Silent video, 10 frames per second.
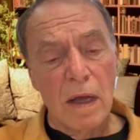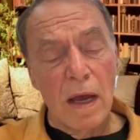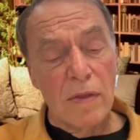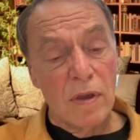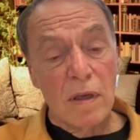
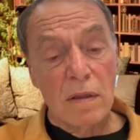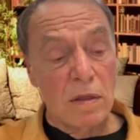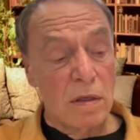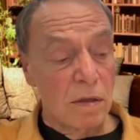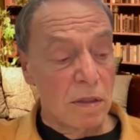I think
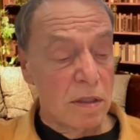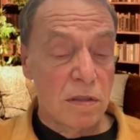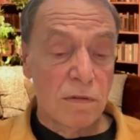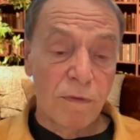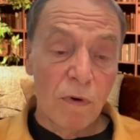that,
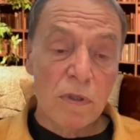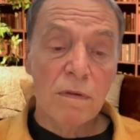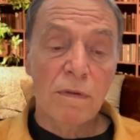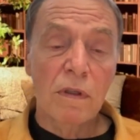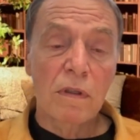these
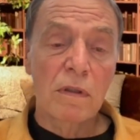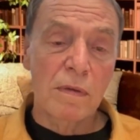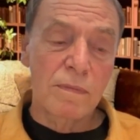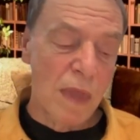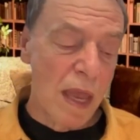
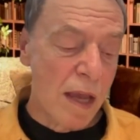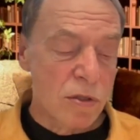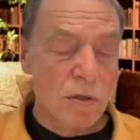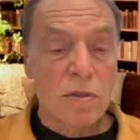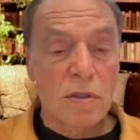forceful
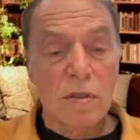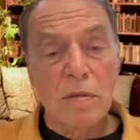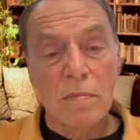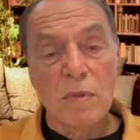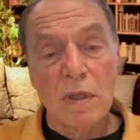
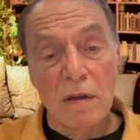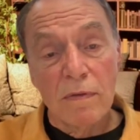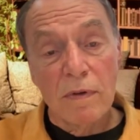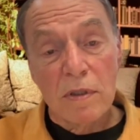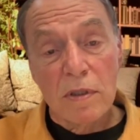exorcism
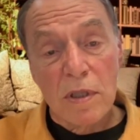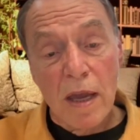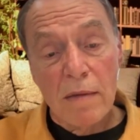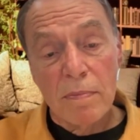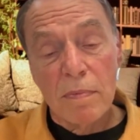deliverance
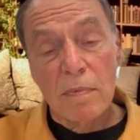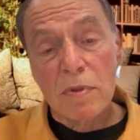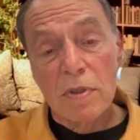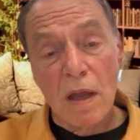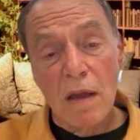type
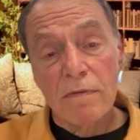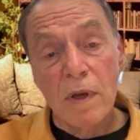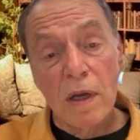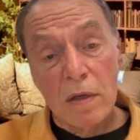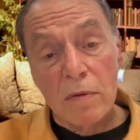stuff,
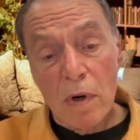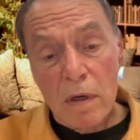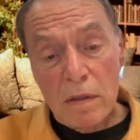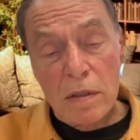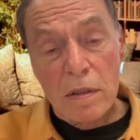it
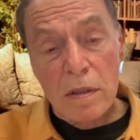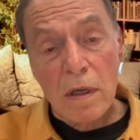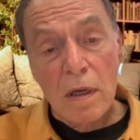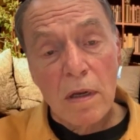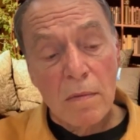works,
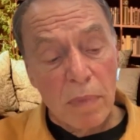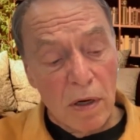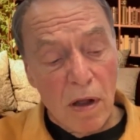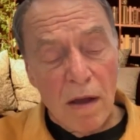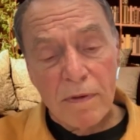but
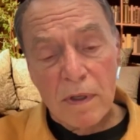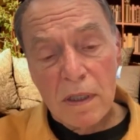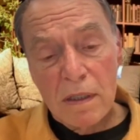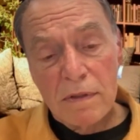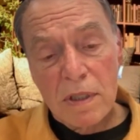it often
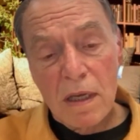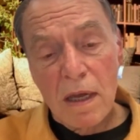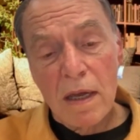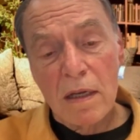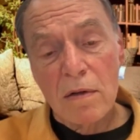leaves the
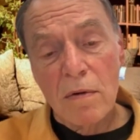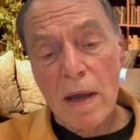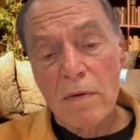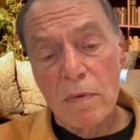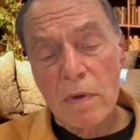client
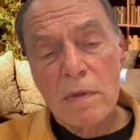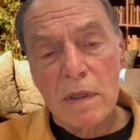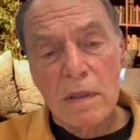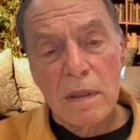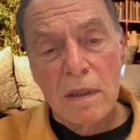quite
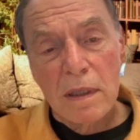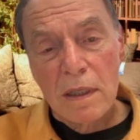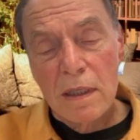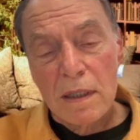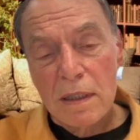wounded.
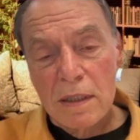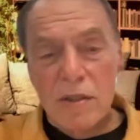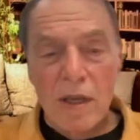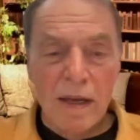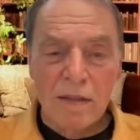
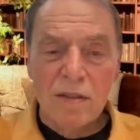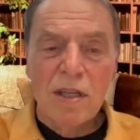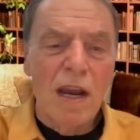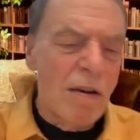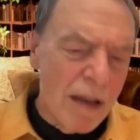It's like
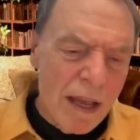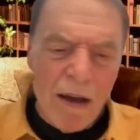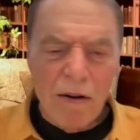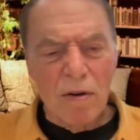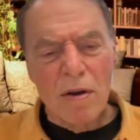tearing
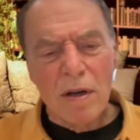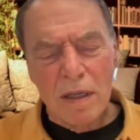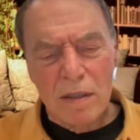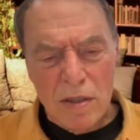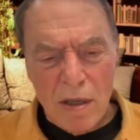out a
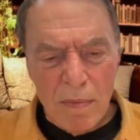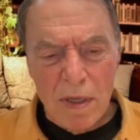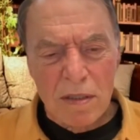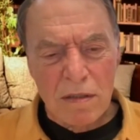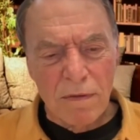hook in
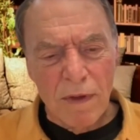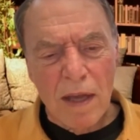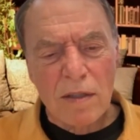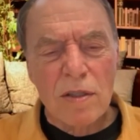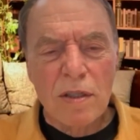somebody's
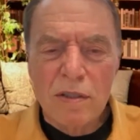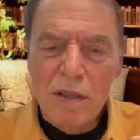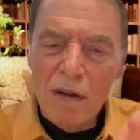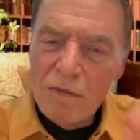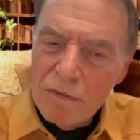flesh
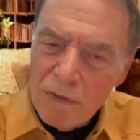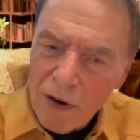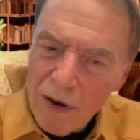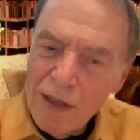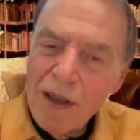instead of
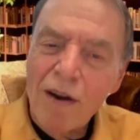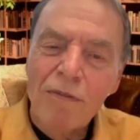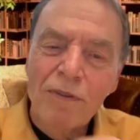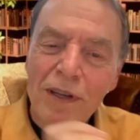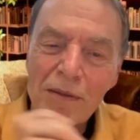very
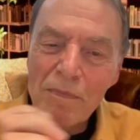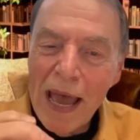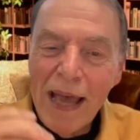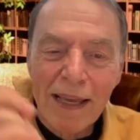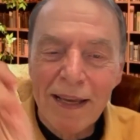carefully
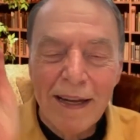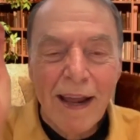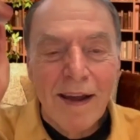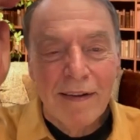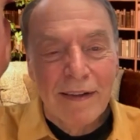backing it
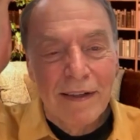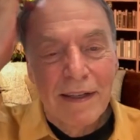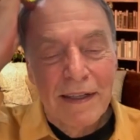out,